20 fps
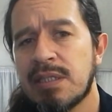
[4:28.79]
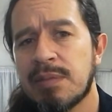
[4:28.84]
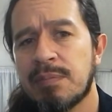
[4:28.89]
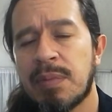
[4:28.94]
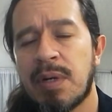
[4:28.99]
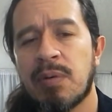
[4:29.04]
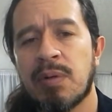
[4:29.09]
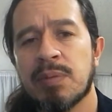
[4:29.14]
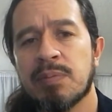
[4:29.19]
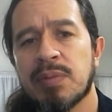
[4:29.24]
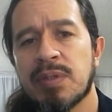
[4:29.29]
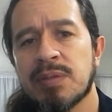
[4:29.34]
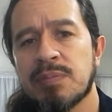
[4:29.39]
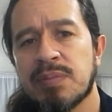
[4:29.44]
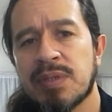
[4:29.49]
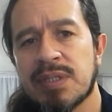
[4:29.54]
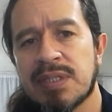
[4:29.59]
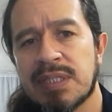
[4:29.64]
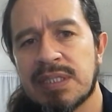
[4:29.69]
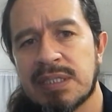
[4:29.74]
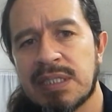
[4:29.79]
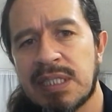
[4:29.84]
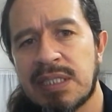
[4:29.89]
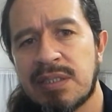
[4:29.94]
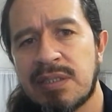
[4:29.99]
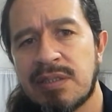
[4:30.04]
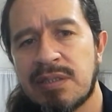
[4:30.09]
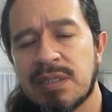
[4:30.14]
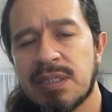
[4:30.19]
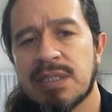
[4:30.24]
PowerPoint
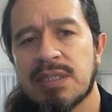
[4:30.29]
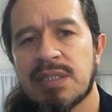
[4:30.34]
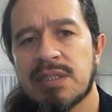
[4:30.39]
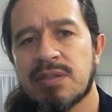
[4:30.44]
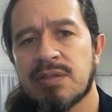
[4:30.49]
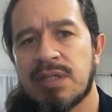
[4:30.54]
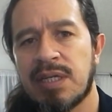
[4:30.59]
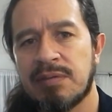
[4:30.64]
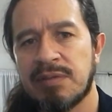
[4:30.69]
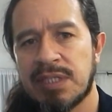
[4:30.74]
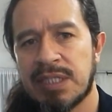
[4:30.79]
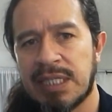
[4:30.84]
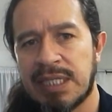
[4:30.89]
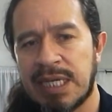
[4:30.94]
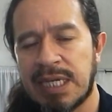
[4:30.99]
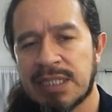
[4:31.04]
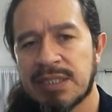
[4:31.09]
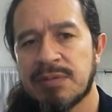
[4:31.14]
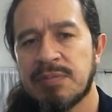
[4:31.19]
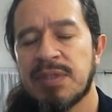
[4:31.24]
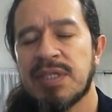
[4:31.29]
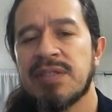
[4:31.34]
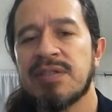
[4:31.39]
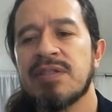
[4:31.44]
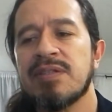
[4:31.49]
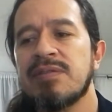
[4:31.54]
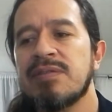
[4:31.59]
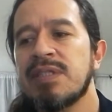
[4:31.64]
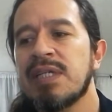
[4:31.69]
presentation. This is going to be the next video.